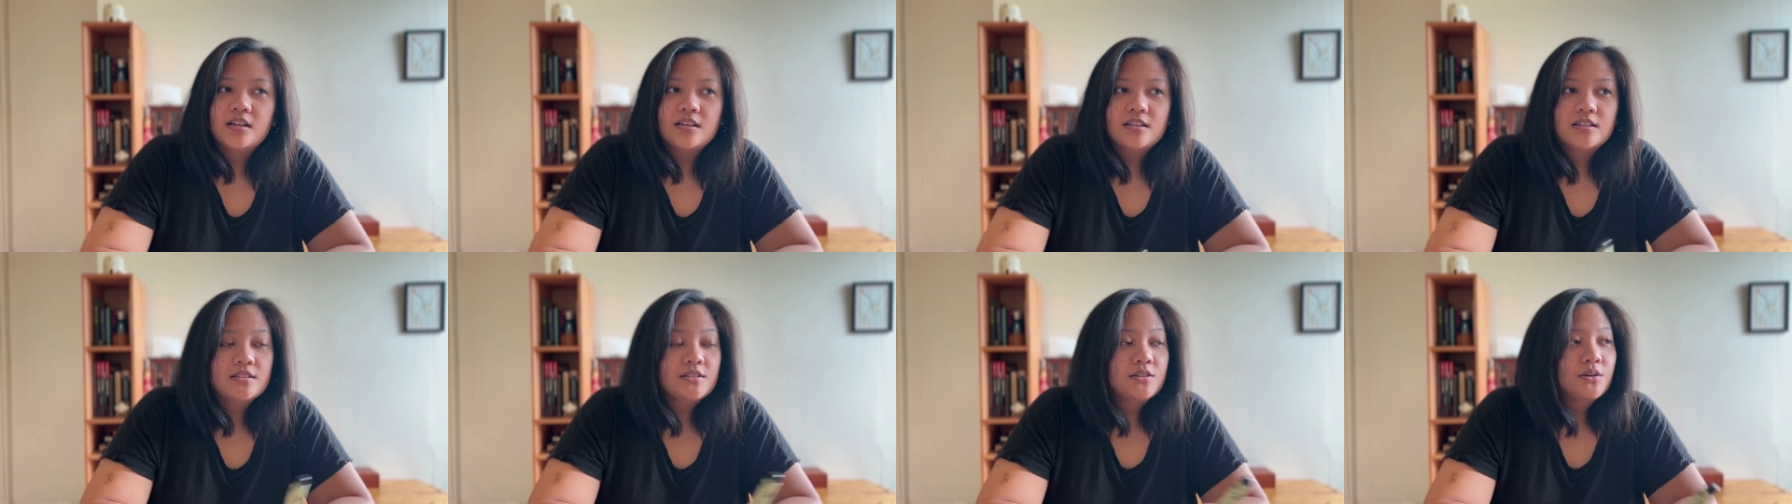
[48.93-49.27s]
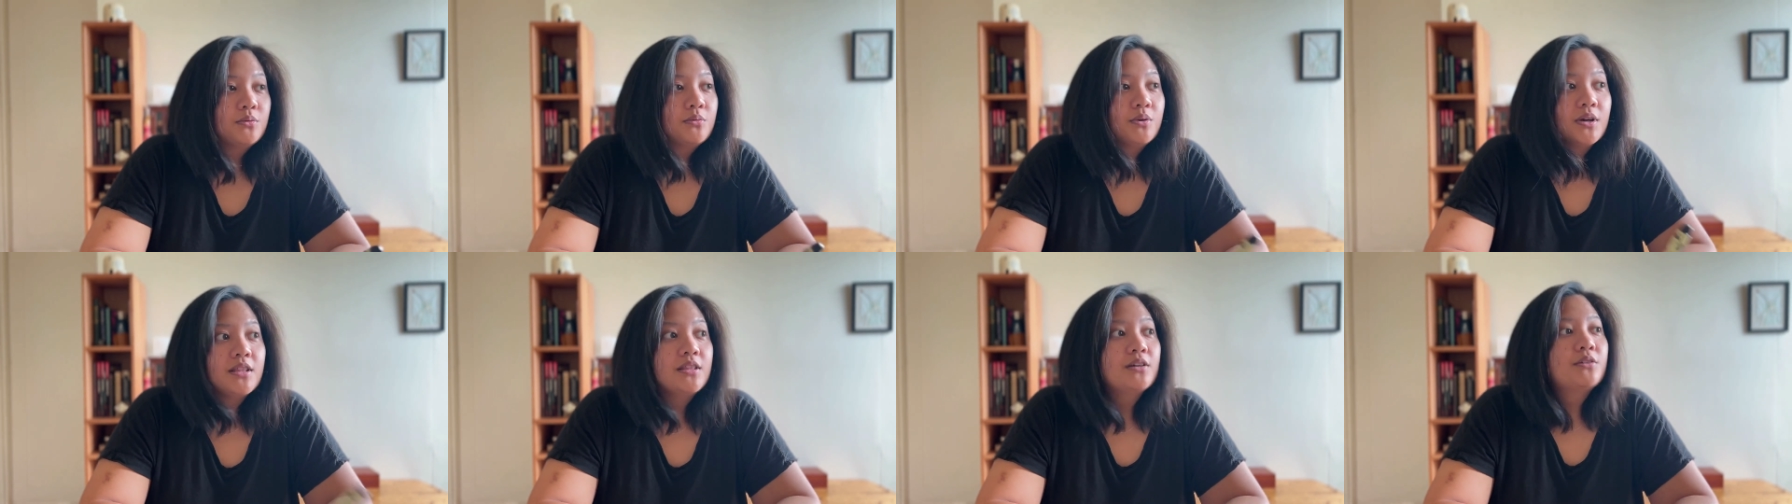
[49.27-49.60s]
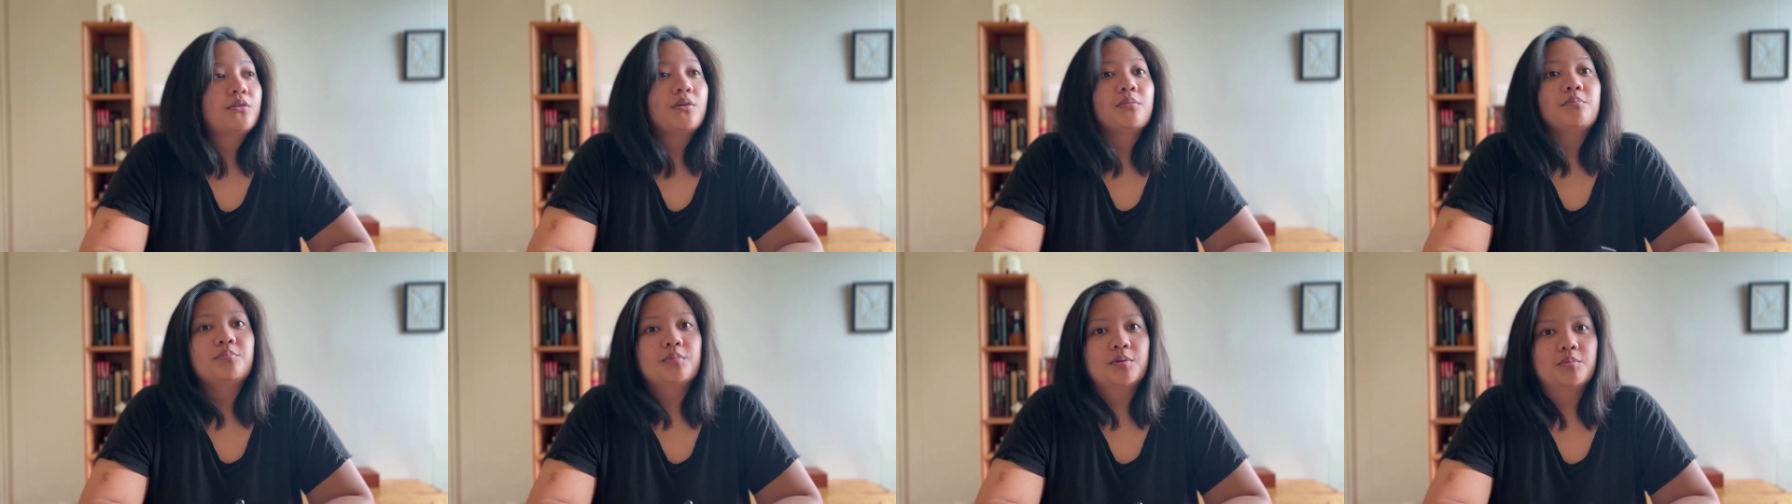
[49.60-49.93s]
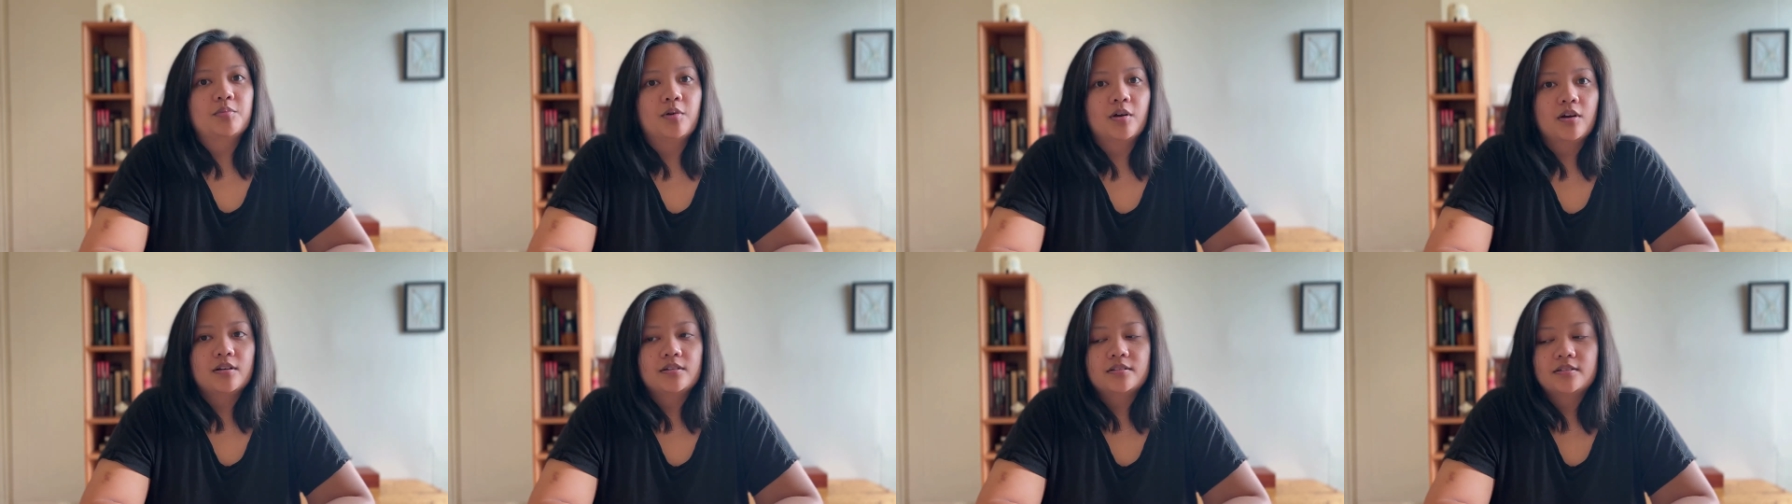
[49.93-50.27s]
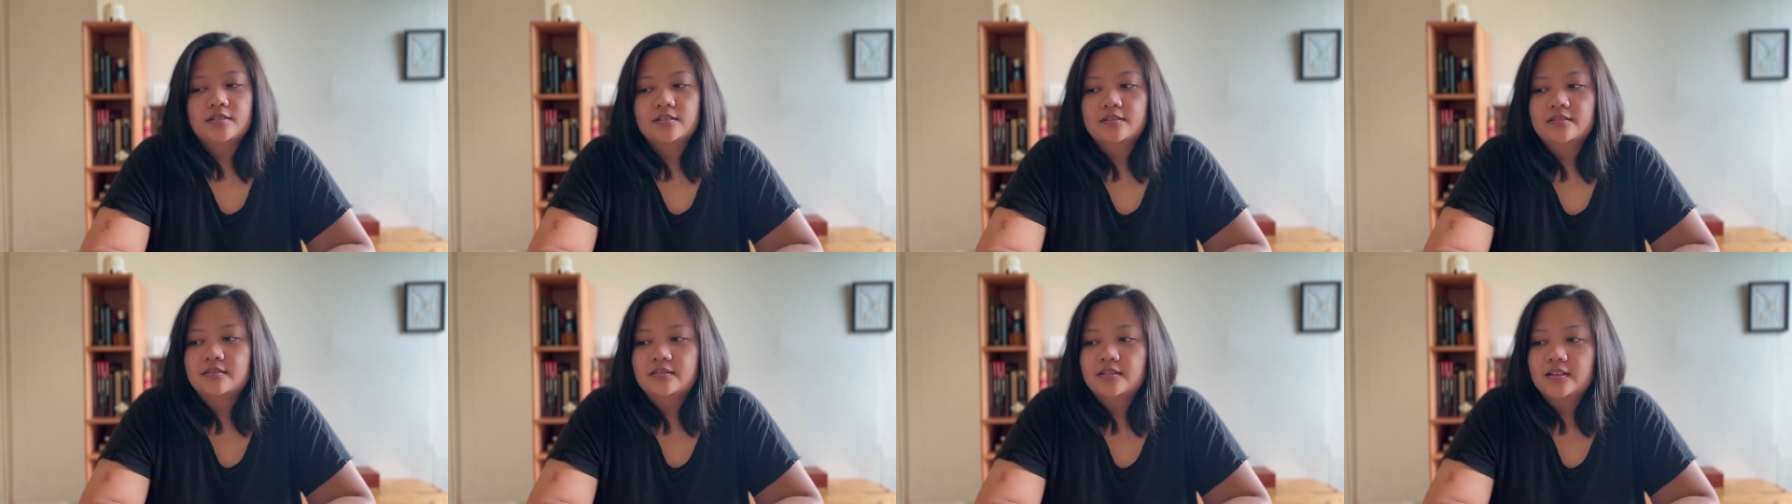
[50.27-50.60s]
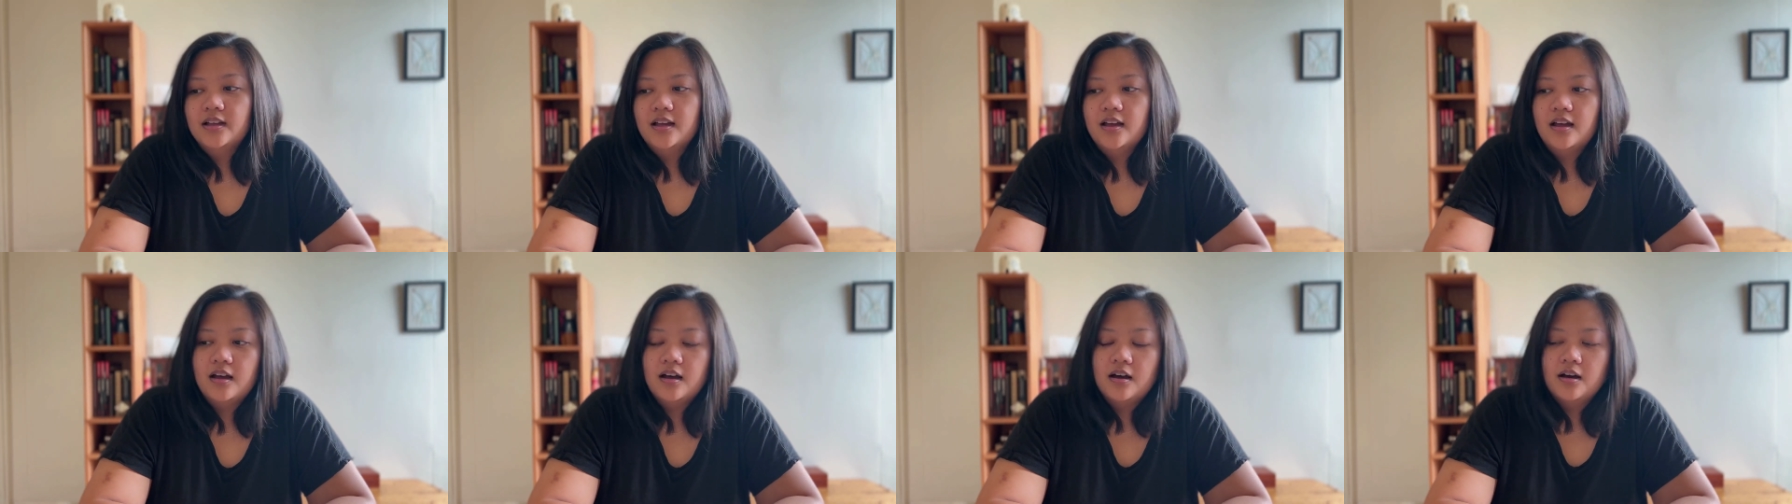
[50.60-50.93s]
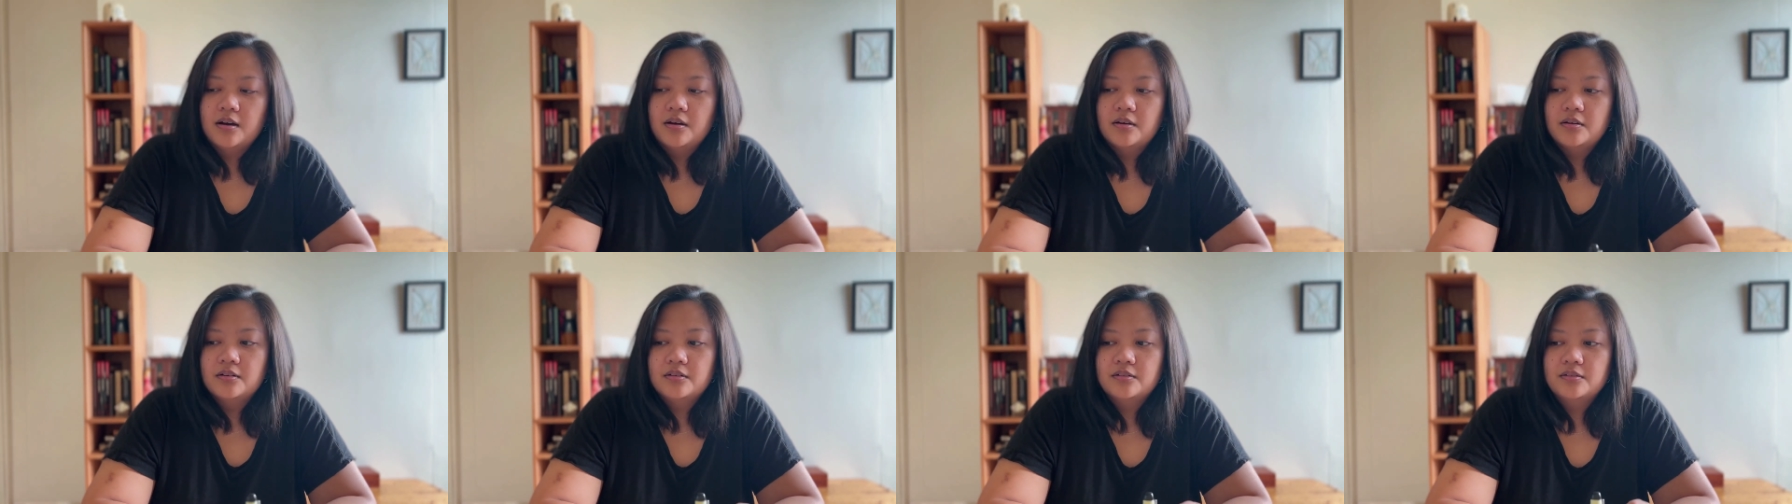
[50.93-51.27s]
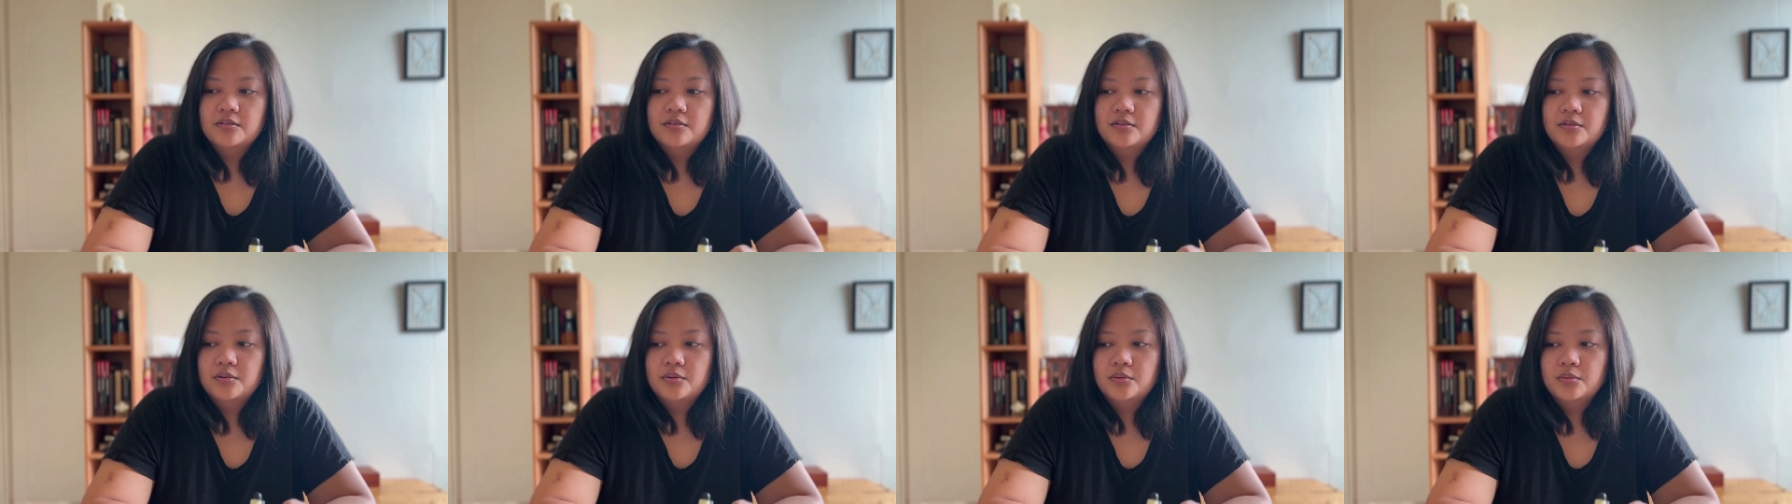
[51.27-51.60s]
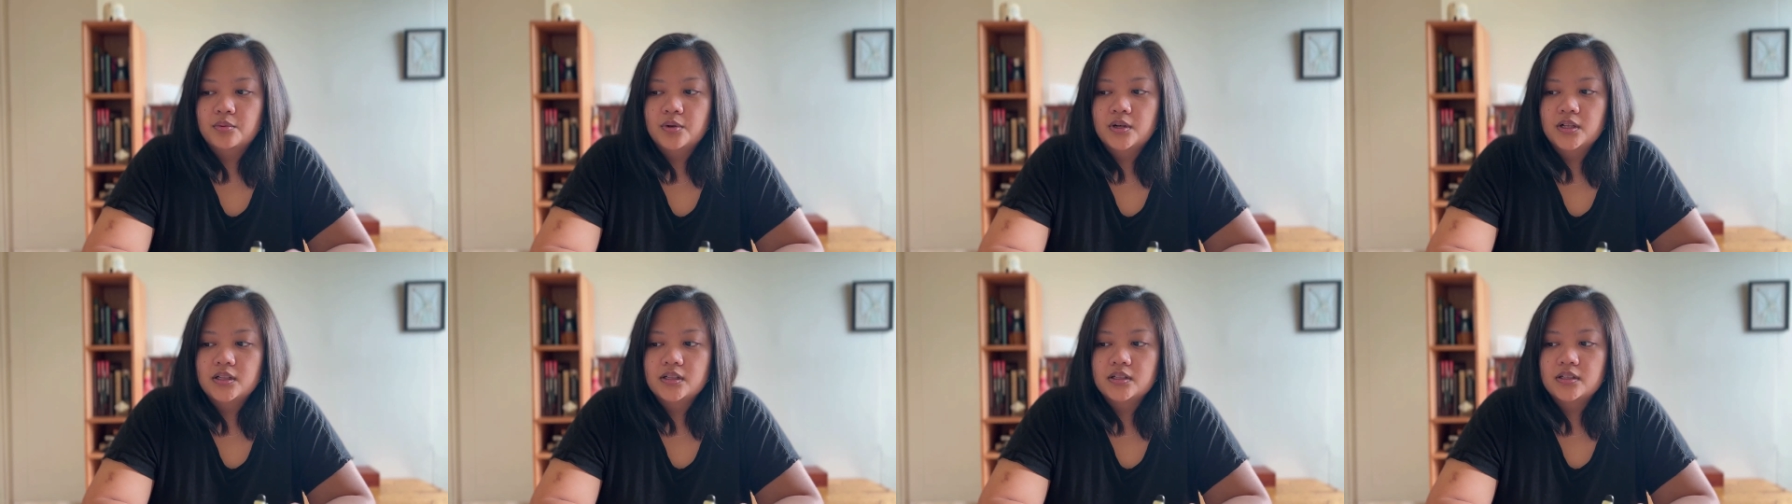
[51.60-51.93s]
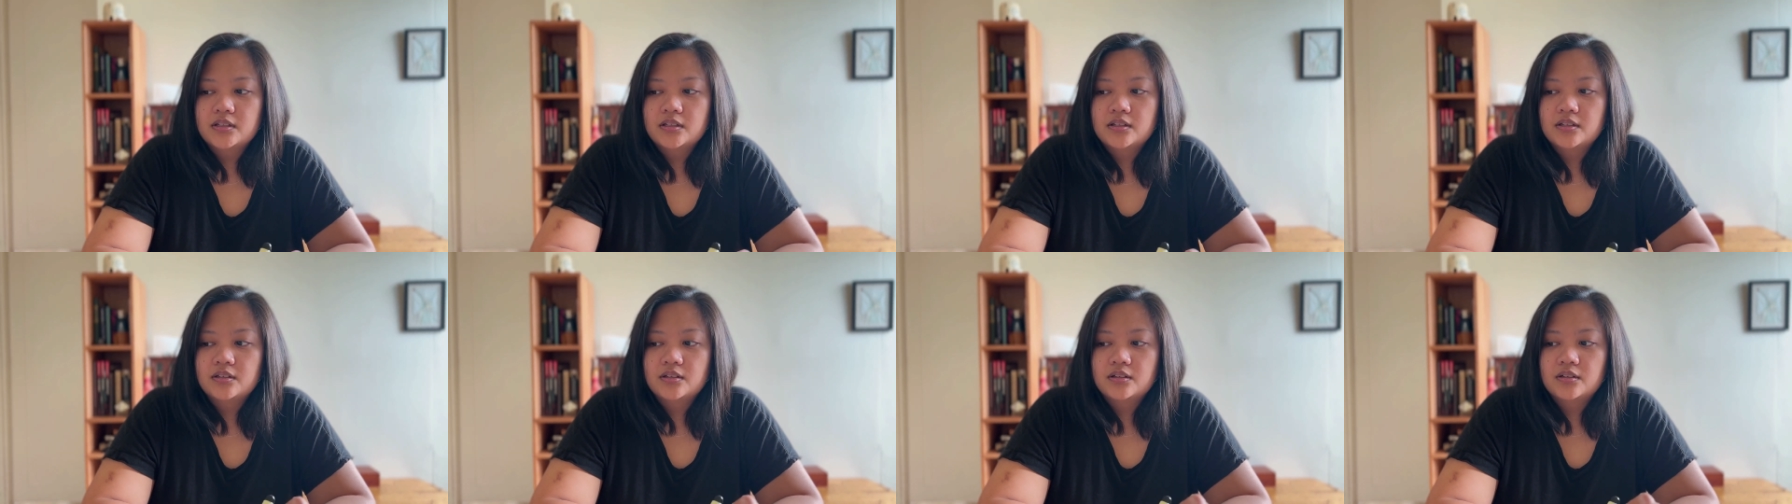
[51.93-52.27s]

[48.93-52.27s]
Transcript: so why the grumpy part? Uh, well,